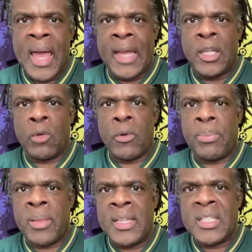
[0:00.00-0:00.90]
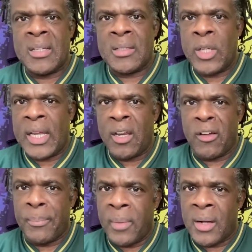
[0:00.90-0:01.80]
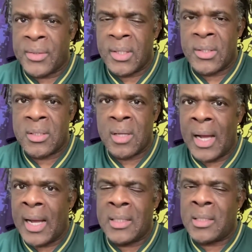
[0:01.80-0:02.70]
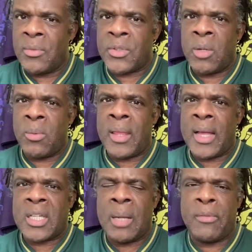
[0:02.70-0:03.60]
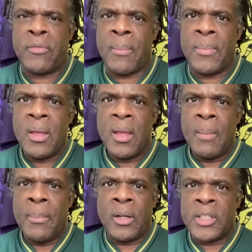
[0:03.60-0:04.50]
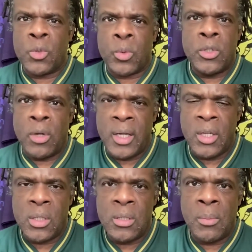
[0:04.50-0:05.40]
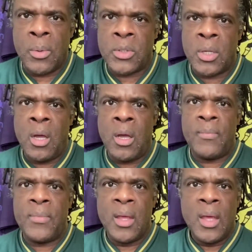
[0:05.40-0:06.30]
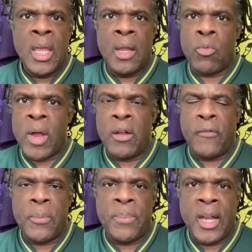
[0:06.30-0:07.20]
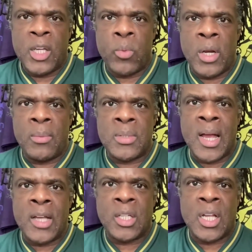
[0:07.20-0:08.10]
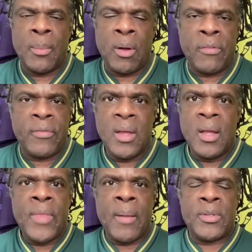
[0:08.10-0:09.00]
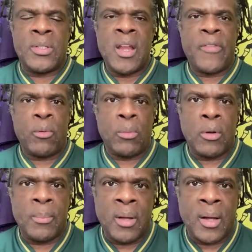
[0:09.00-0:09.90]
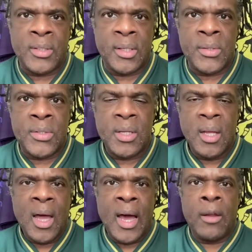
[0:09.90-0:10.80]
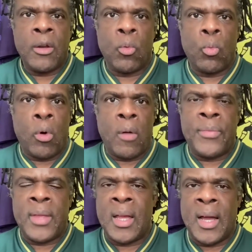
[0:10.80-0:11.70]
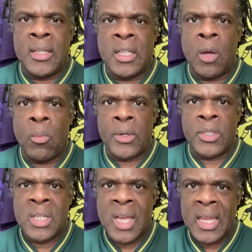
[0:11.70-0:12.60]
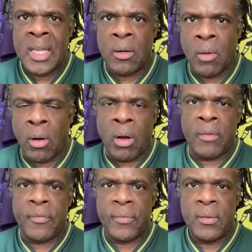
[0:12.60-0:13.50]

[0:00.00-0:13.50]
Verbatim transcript: and you're replacing, taking off Martins. I, I don't see where that's coming from. Martins was not injured. He wasn't hurt. He ran off the pitch when he was asked to come off. There was nothing wrong with Martins. I don't know what the idea was, taking off